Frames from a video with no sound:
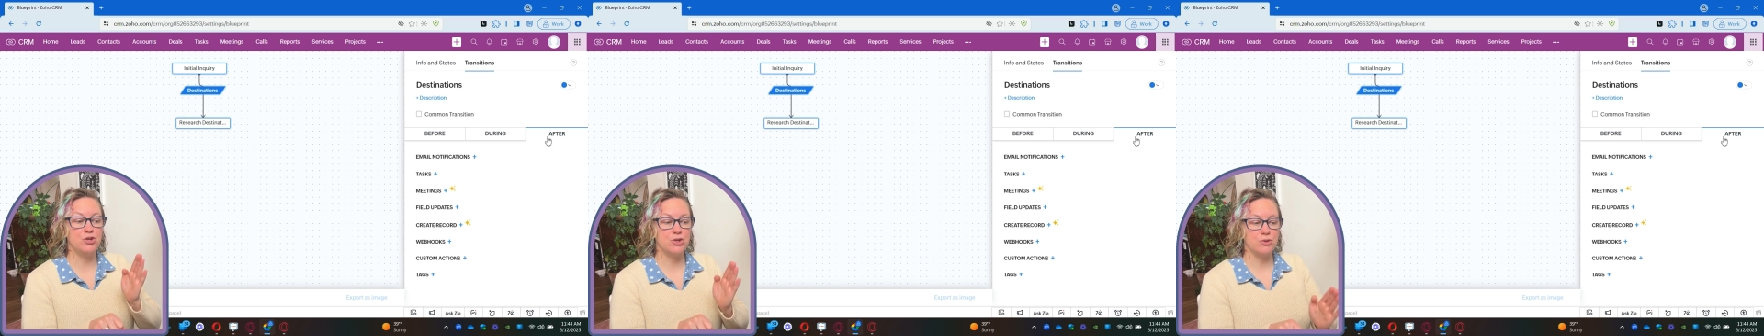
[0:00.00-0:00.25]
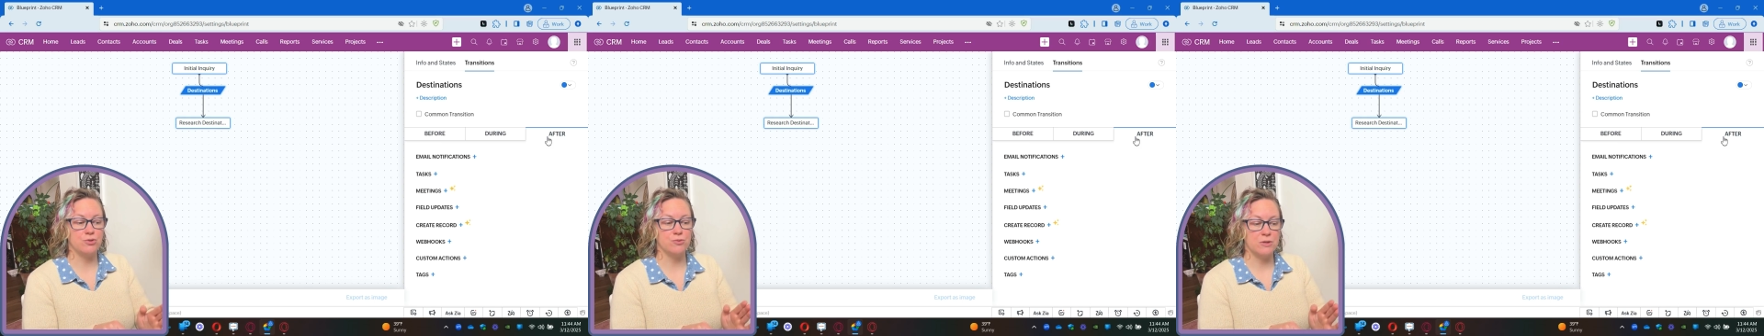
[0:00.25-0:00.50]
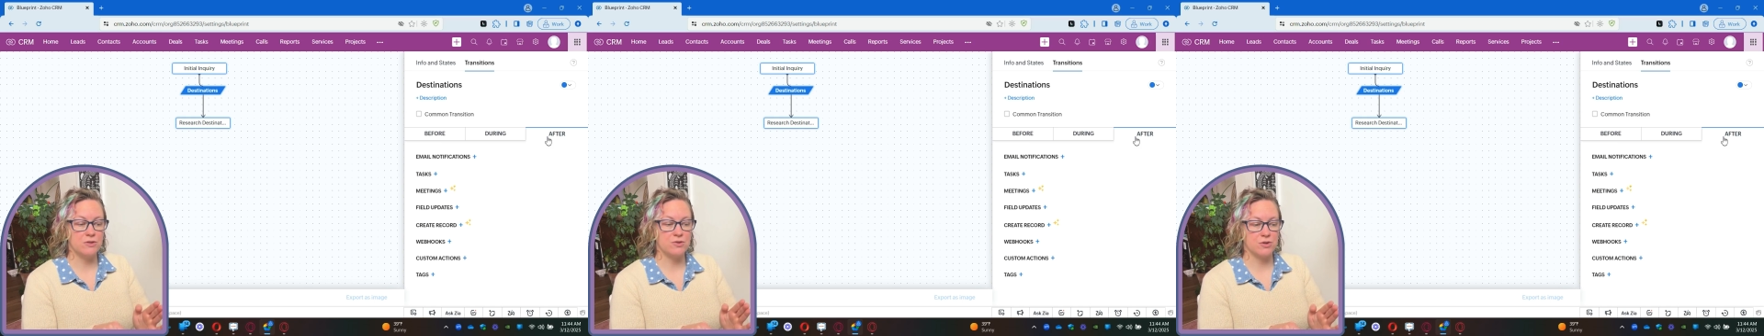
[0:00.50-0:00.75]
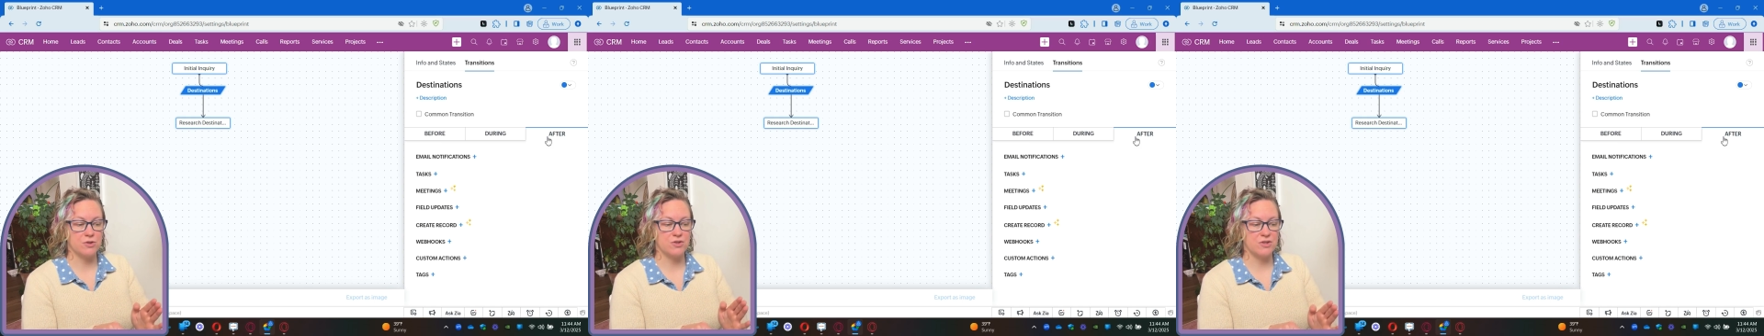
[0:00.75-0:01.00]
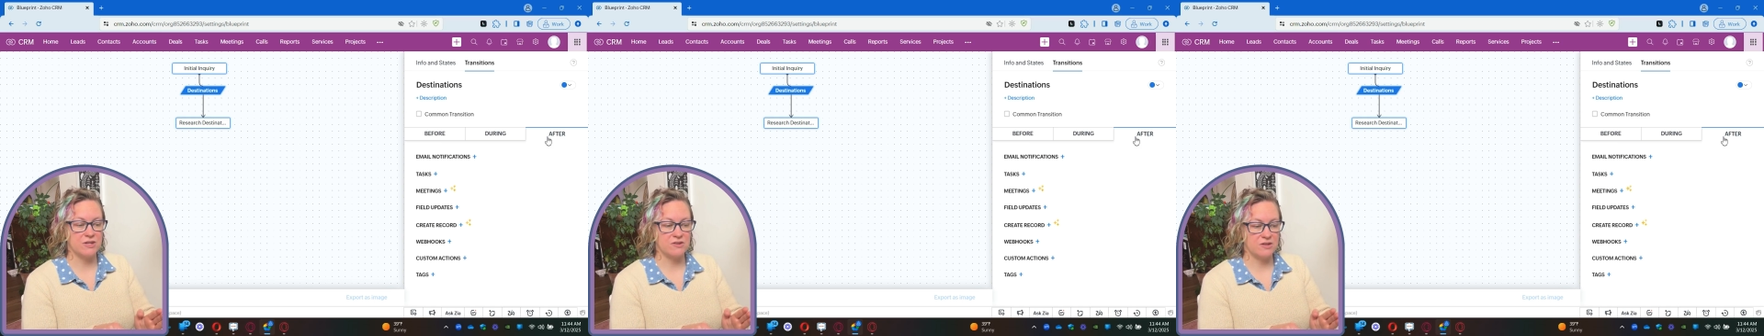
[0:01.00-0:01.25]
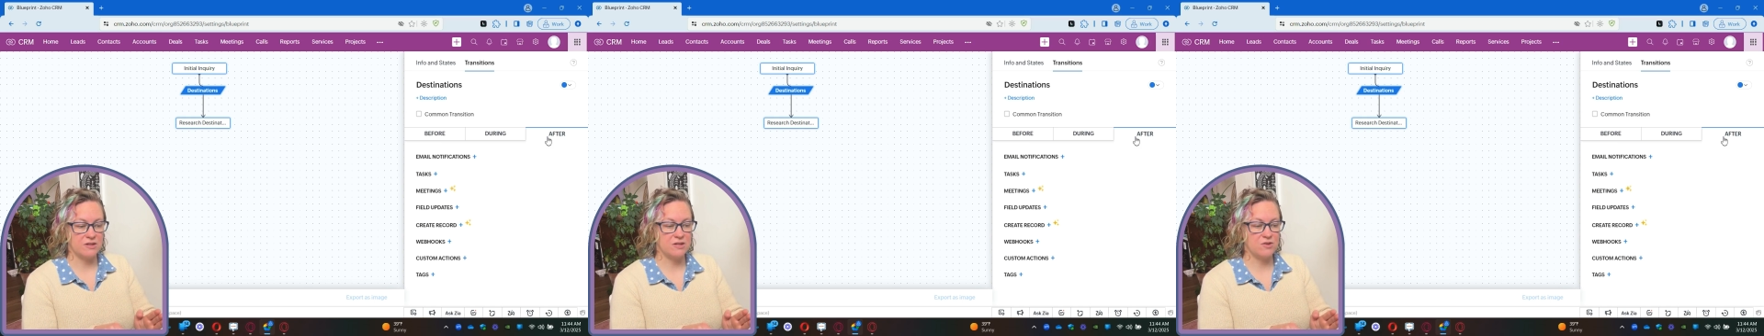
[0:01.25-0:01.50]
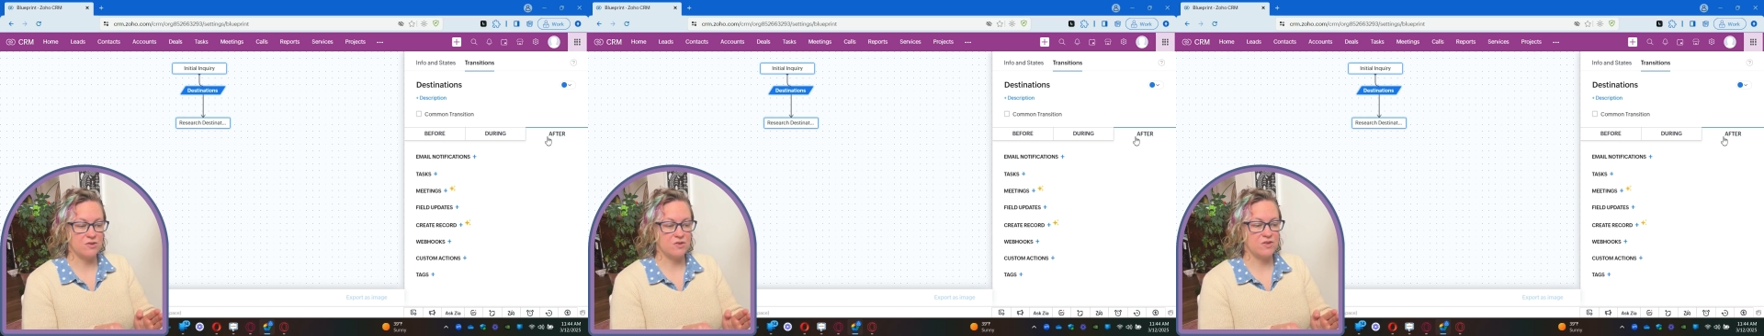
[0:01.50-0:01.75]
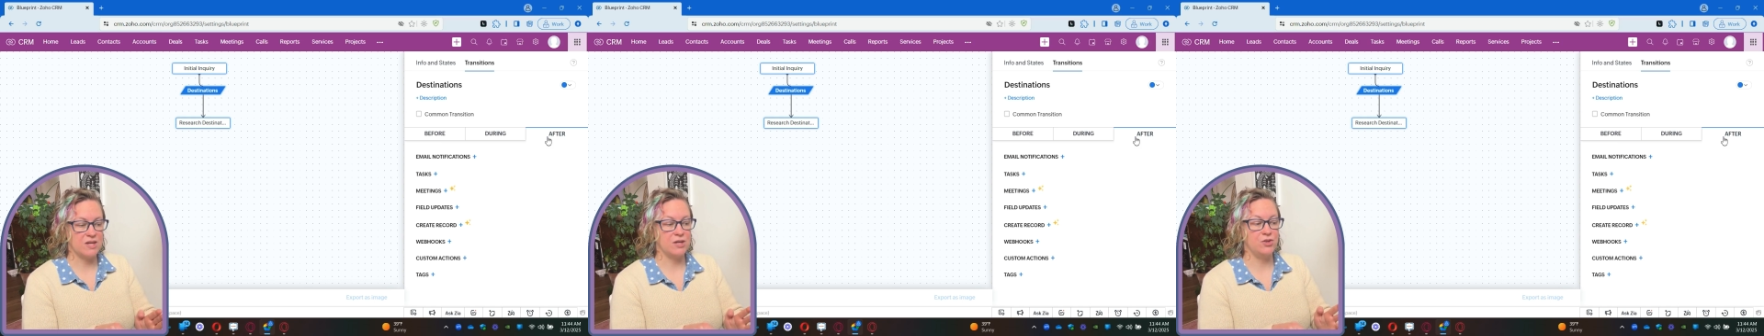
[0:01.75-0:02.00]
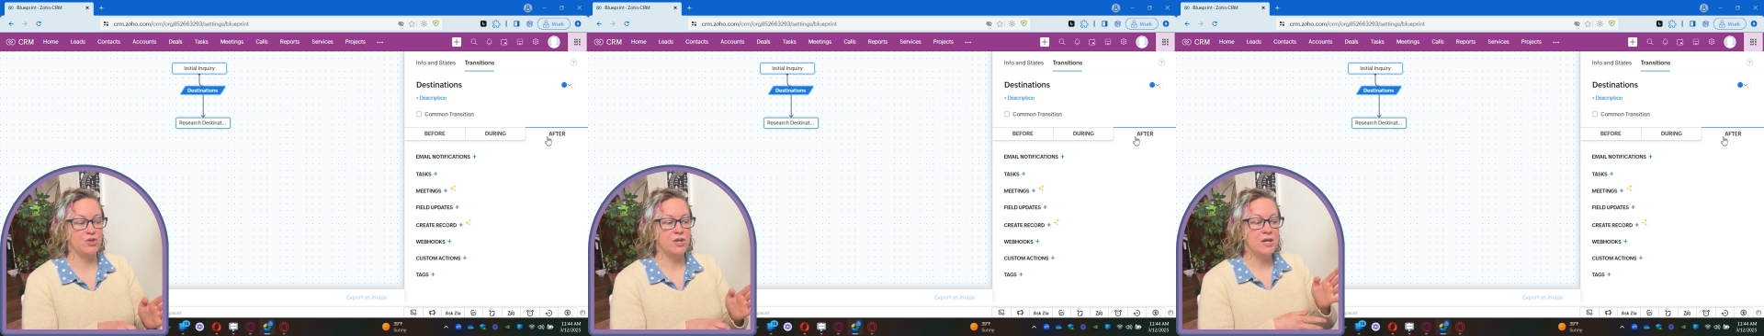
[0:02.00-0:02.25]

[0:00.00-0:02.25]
to the research destination stage,